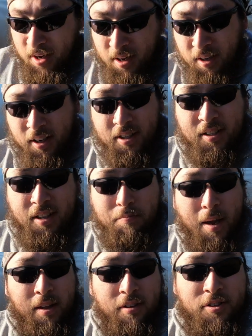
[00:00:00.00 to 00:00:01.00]
because
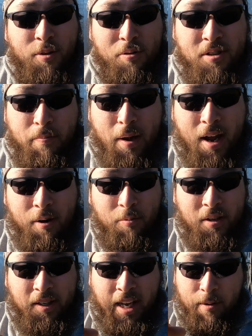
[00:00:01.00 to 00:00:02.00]
back there towards the back,
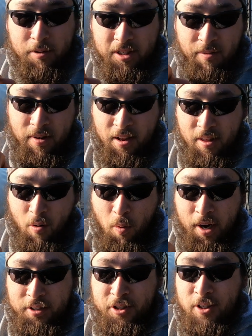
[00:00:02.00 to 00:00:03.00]
when the cables come out of that
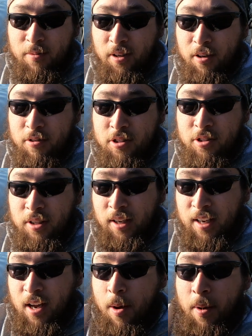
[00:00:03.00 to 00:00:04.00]
white tube, it goes like
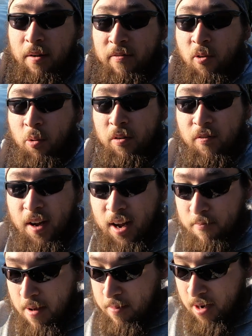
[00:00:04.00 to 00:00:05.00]
up at a
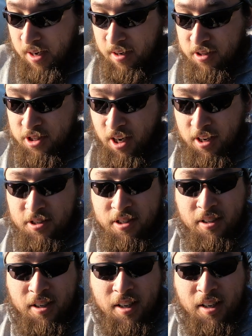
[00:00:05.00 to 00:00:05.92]
45. Maybe I need to change it,